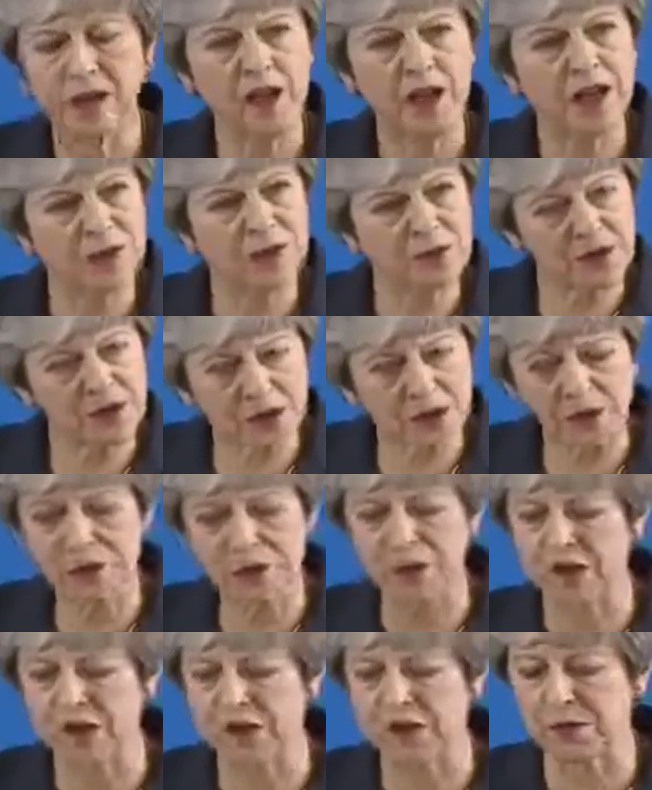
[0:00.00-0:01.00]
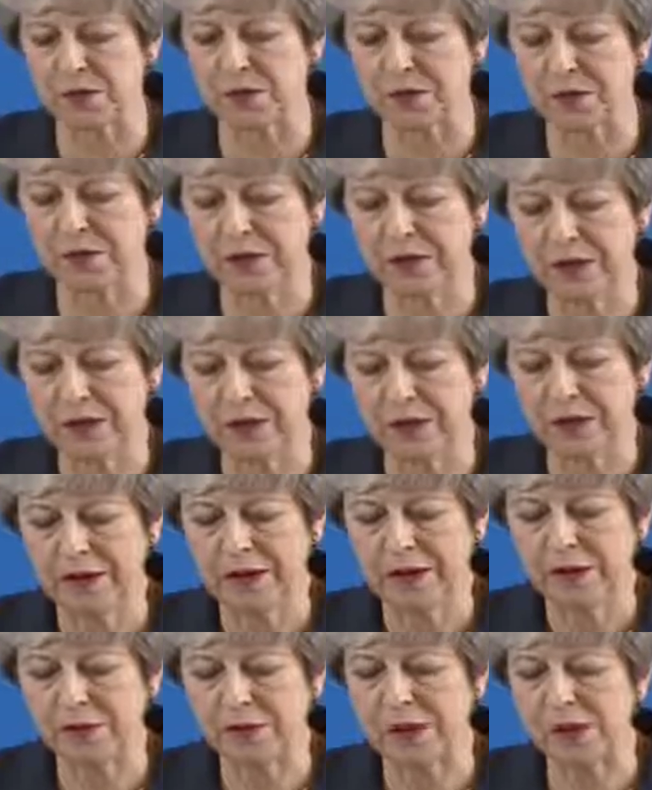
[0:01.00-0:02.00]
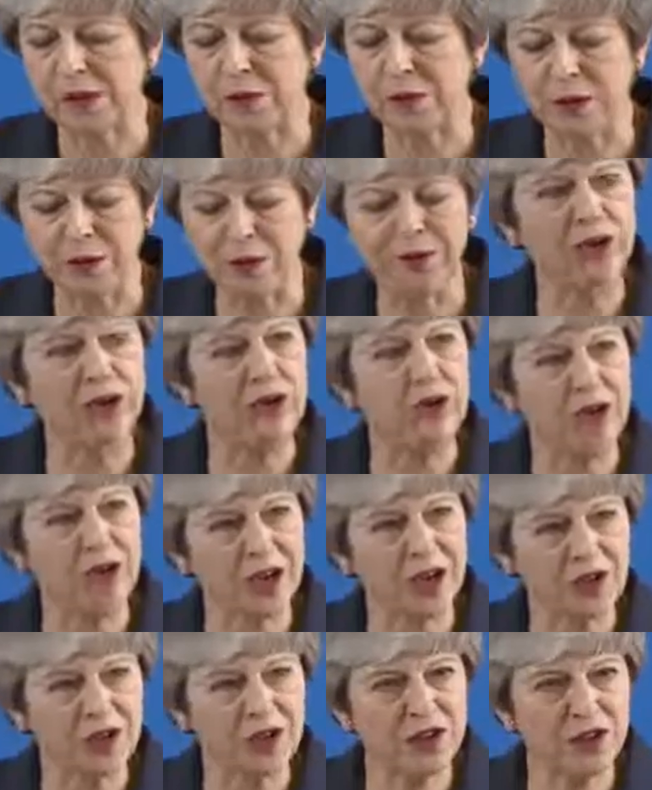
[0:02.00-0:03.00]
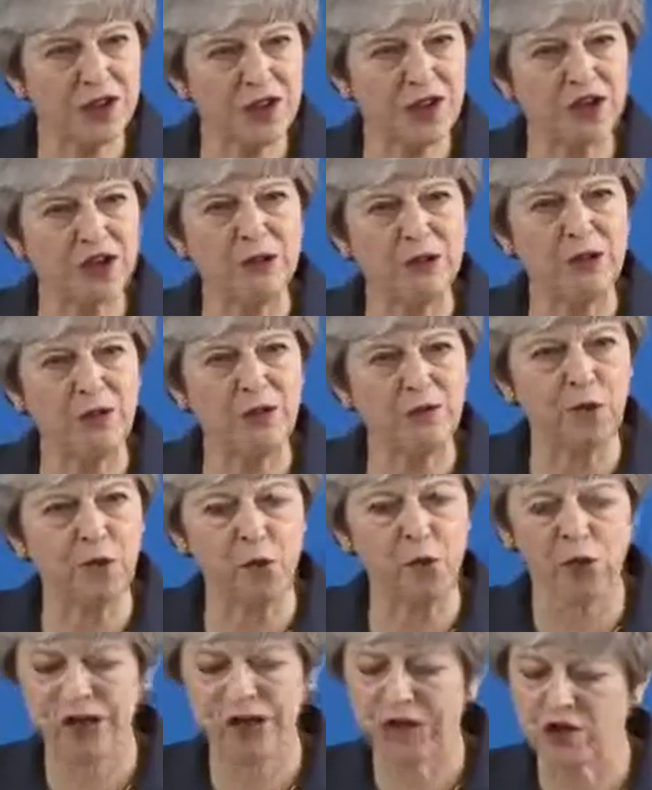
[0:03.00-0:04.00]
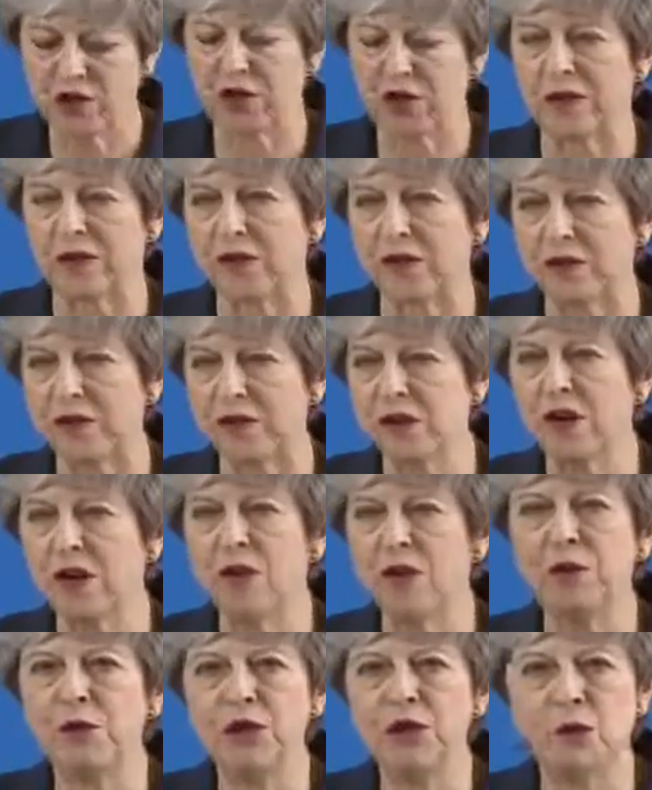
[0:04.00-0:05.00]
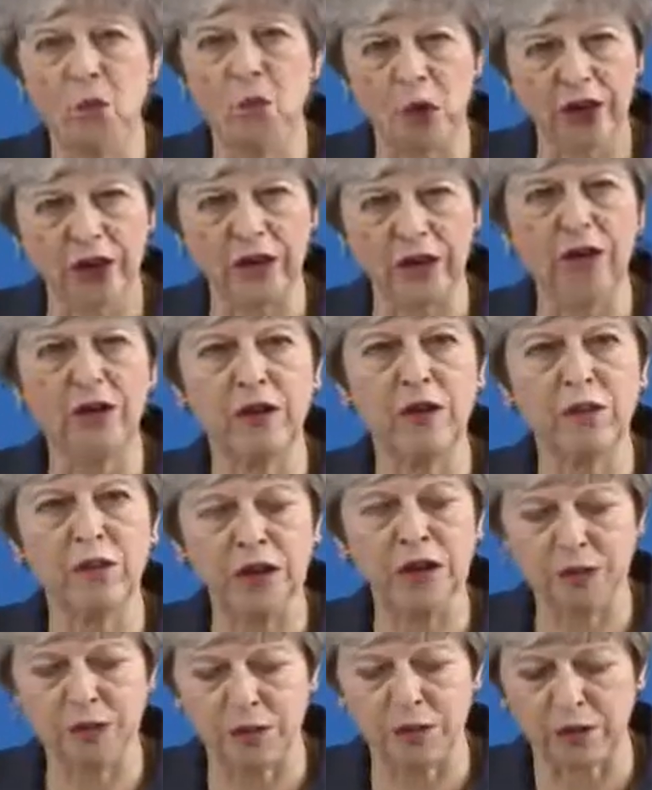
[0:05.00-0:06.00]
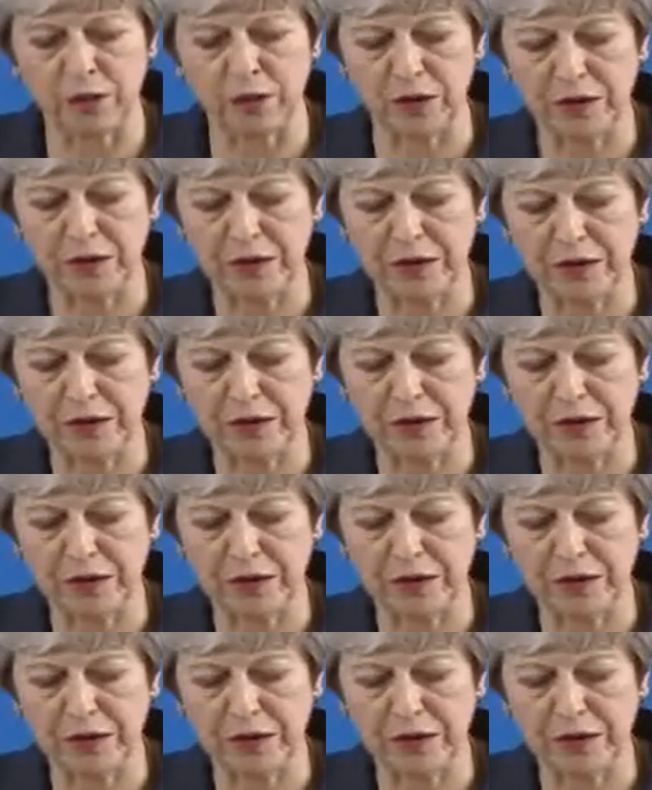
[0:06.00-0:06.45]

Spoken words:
And it was only possible because we were a united kingdom of 4 nations, but one people.